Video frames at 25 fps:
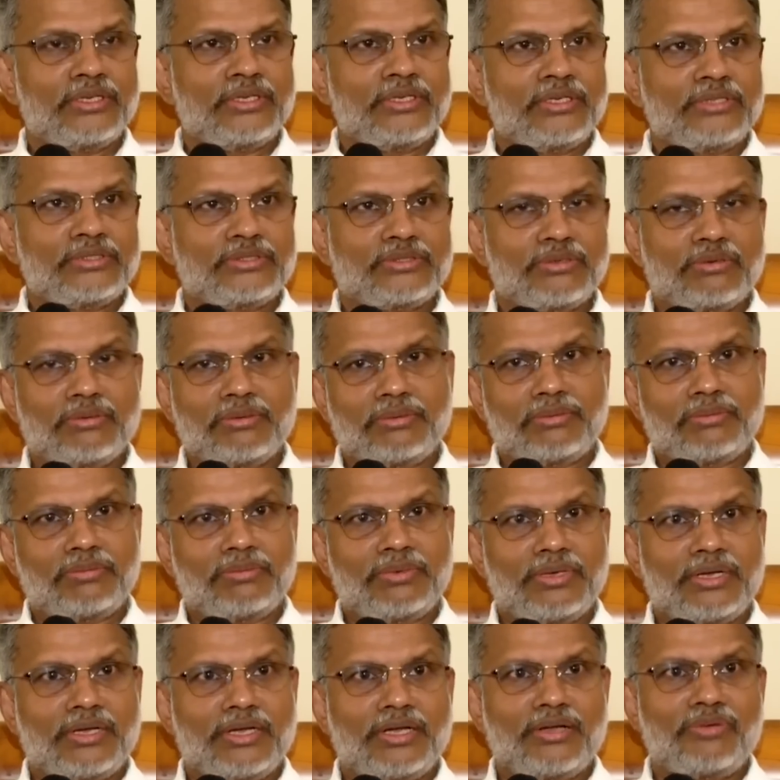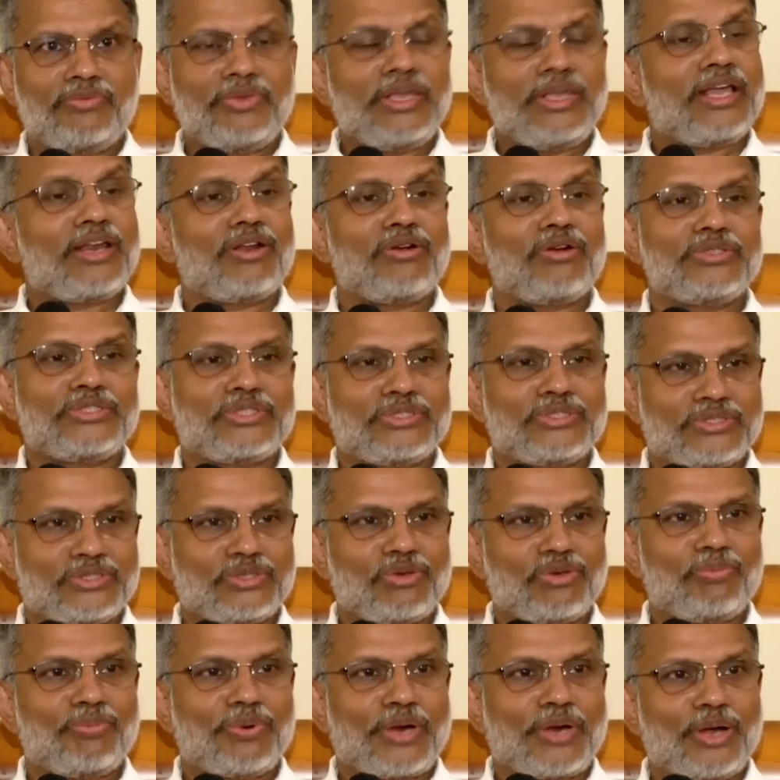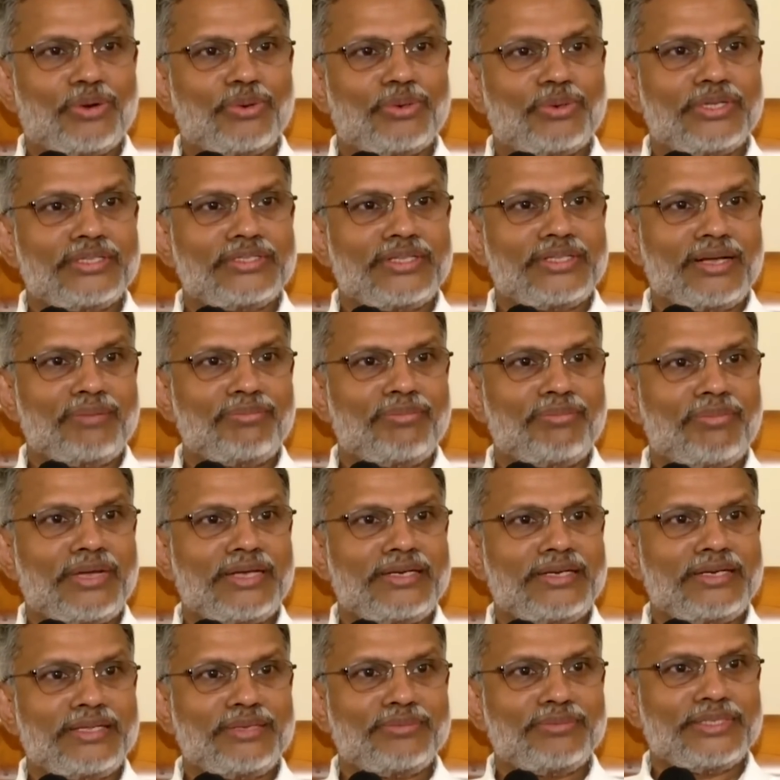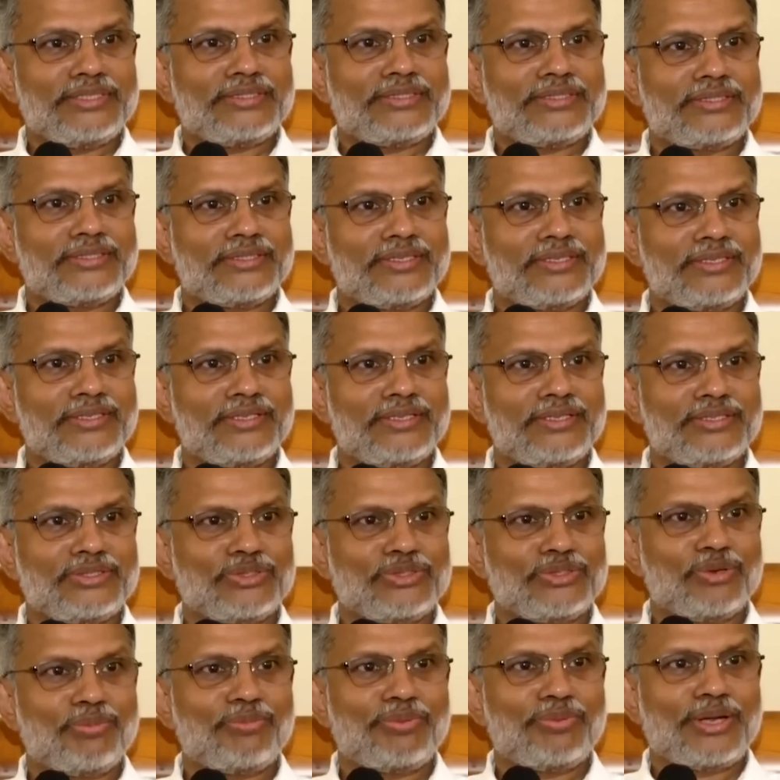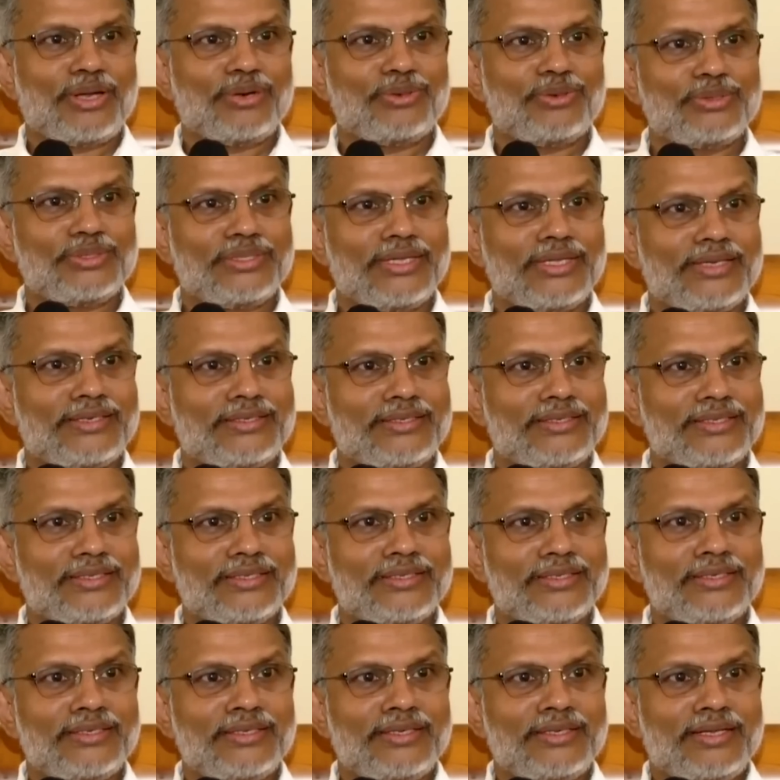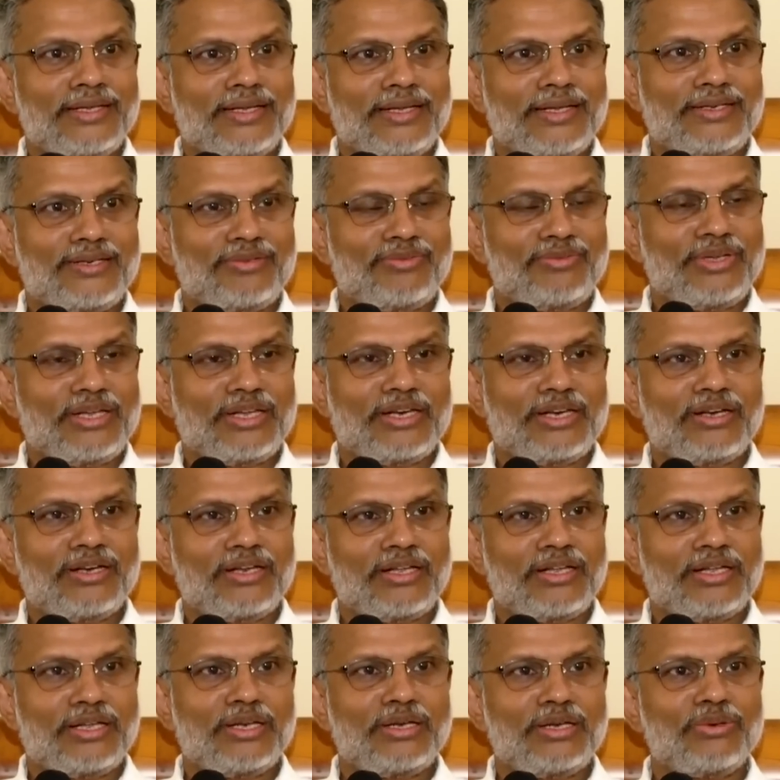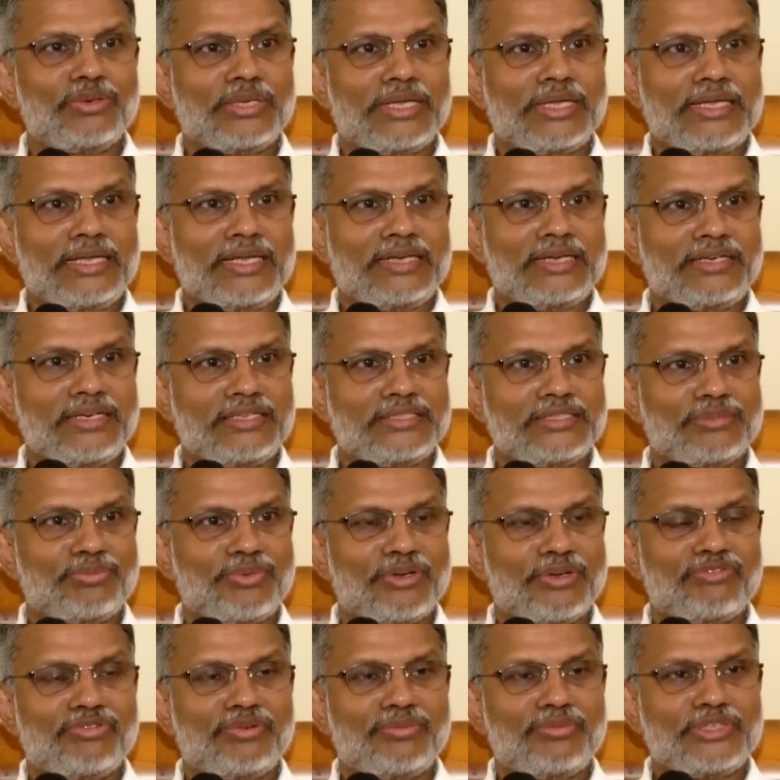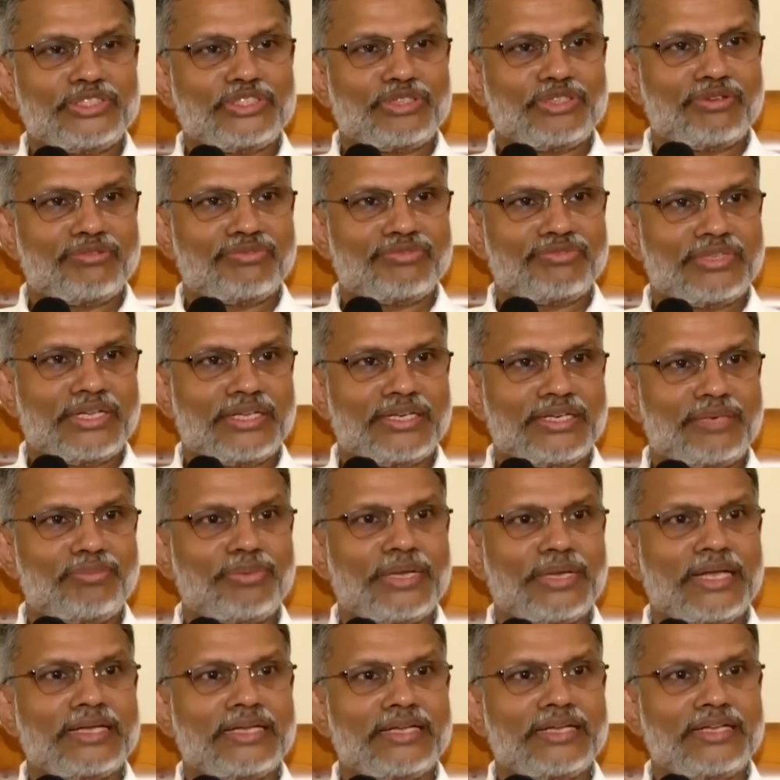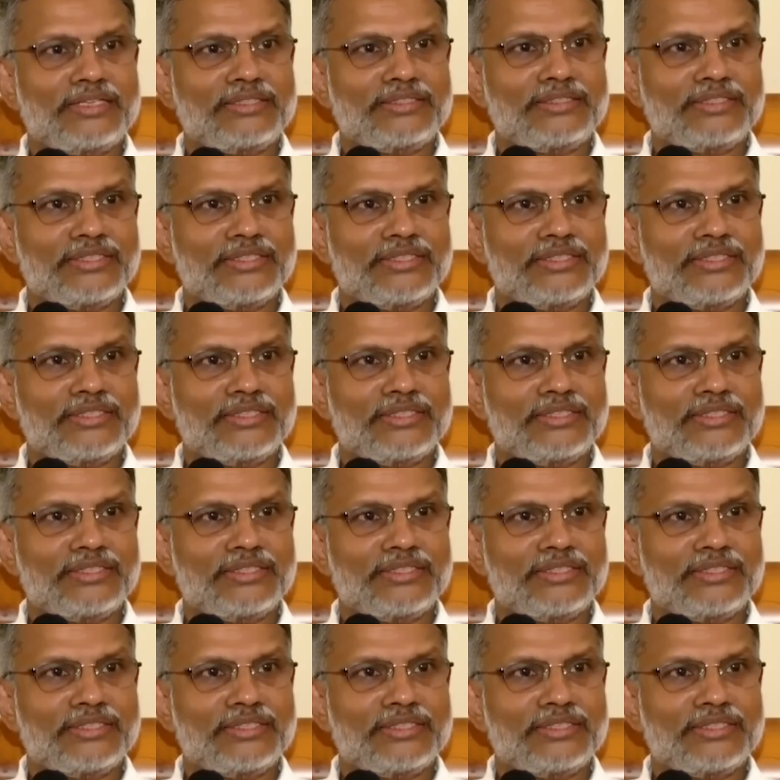So uh, we are all so proud that my team is uh, so proud that, uh, and we are looking at its performance of that package